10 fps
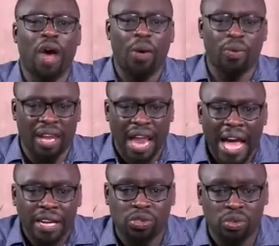I would
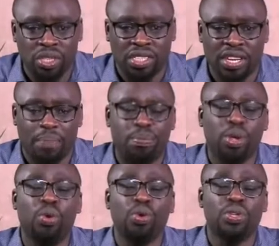like to
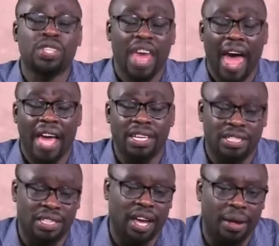disabuse the
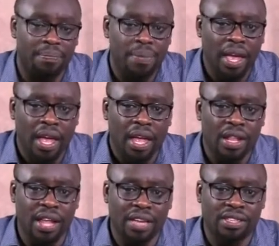idea
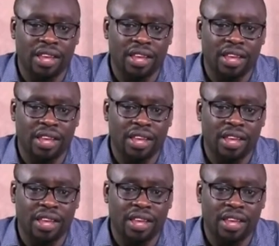that the